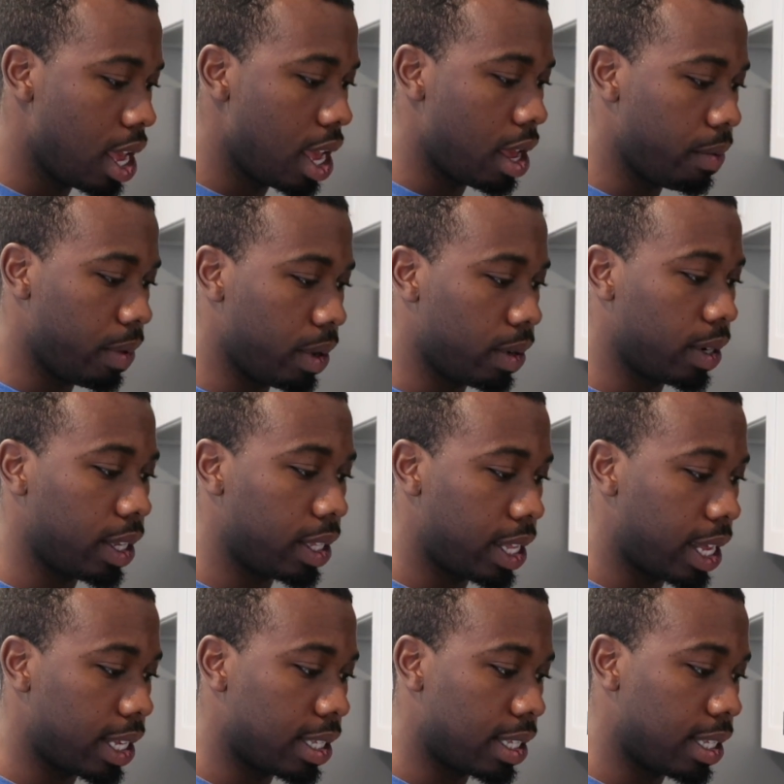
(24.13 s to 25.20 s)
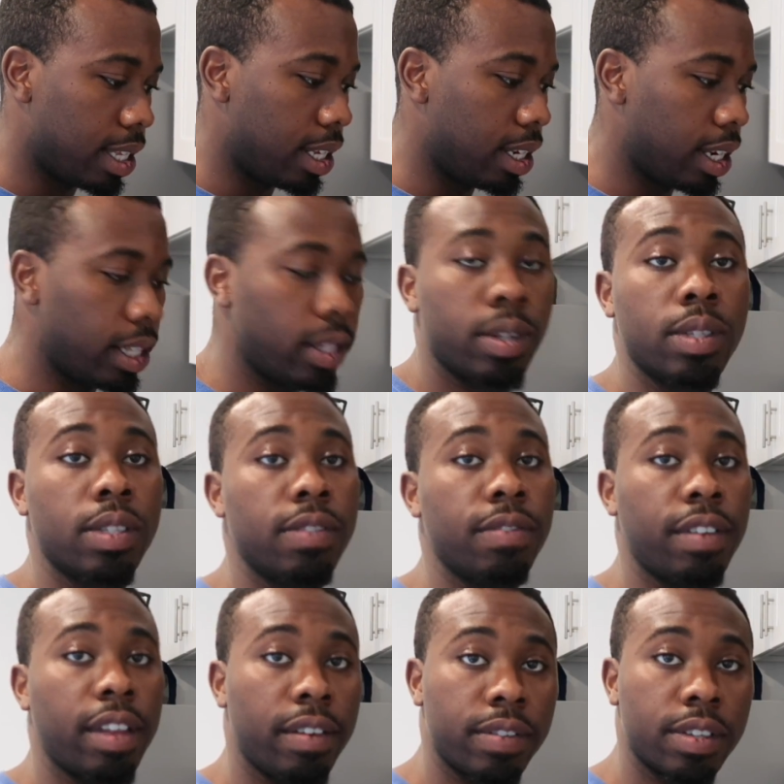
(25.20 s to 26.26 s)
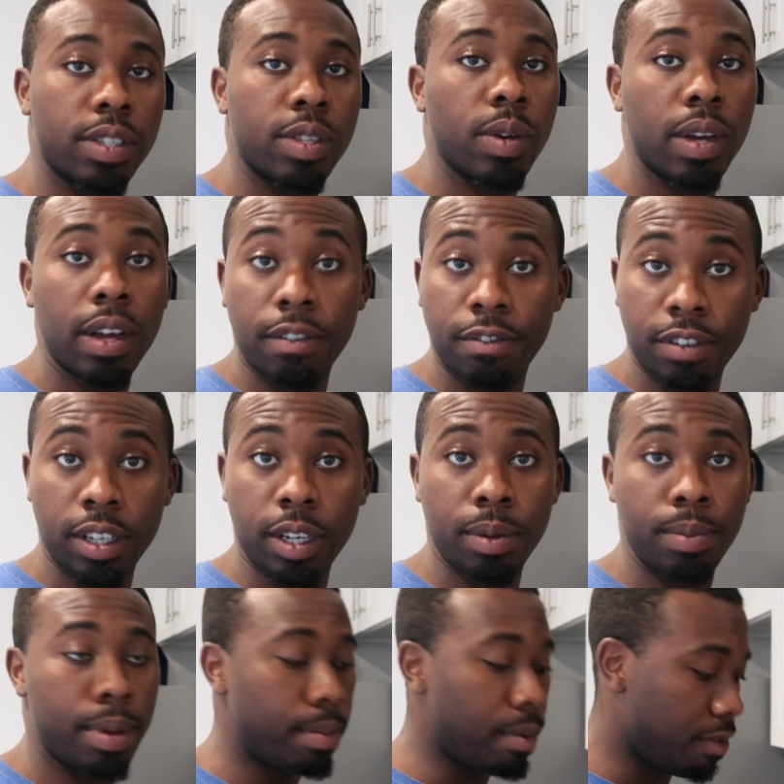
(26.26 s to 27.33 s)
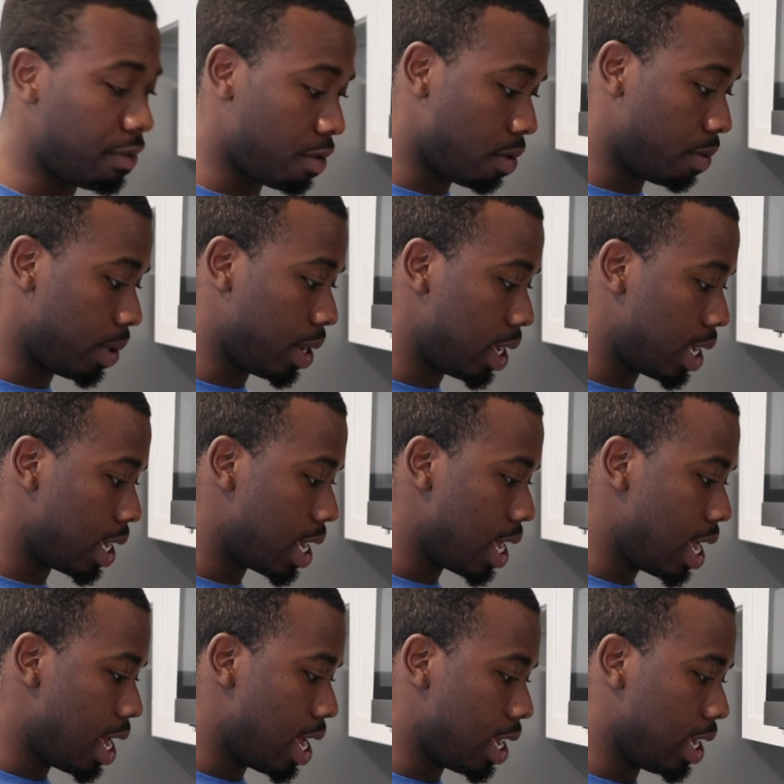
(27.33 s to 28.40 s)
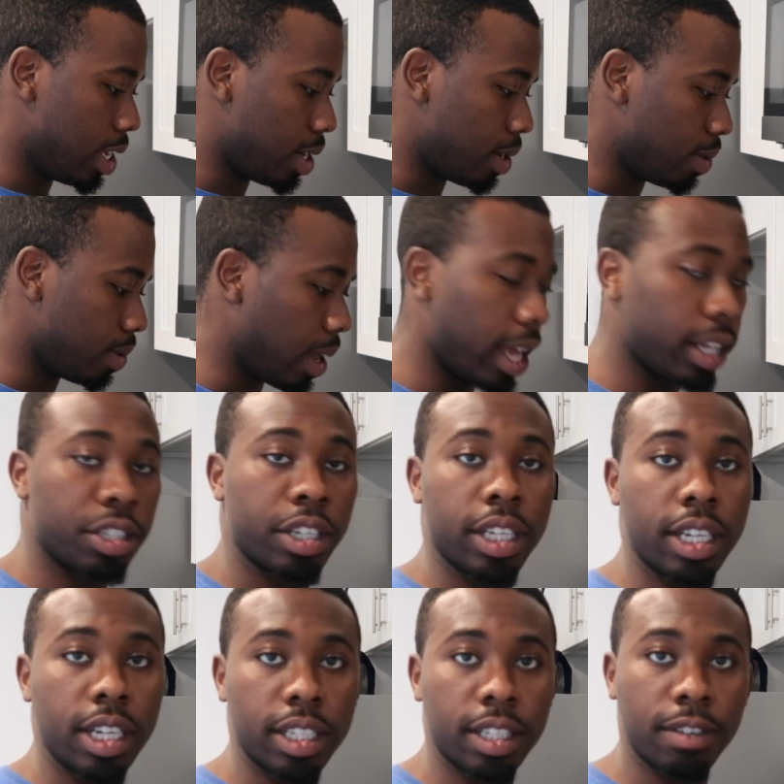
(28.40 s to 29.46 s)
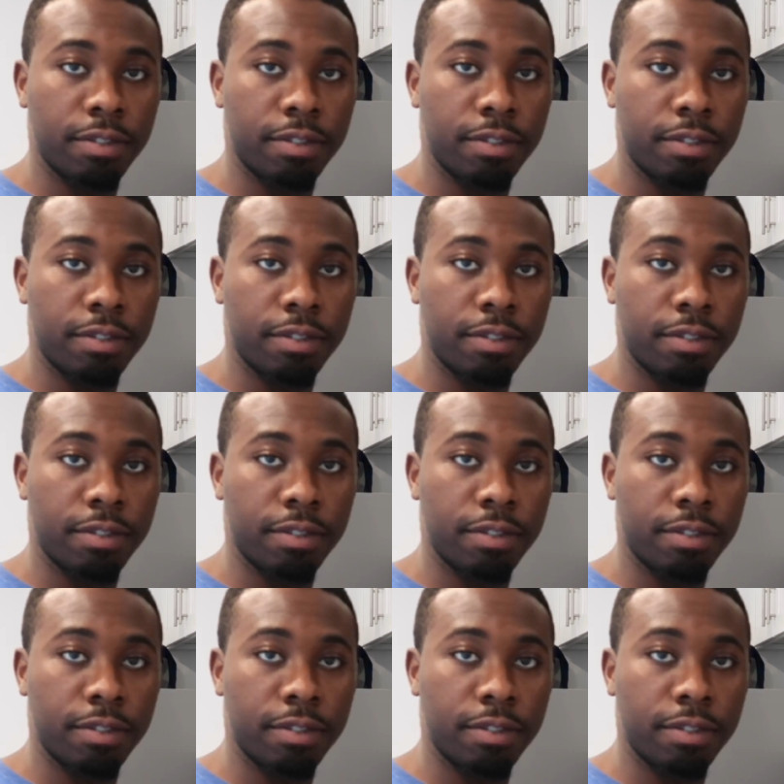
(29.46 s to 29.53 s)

And we're gonna let that sit and let those flavors soak up for a little bit before we, actually cook the